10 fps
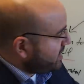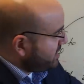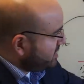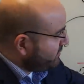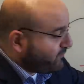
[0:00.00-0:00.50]

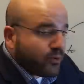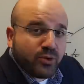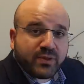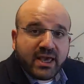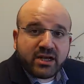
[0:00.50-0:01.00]
And the
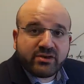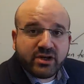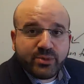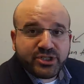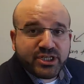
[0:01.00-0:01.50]
fourth
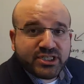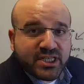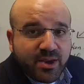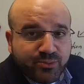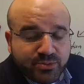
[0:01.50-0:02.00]
category, which is
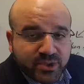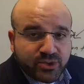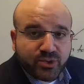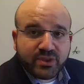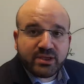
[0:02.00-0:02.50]

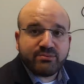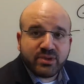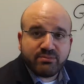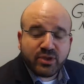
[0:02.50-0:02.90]
temperament, or their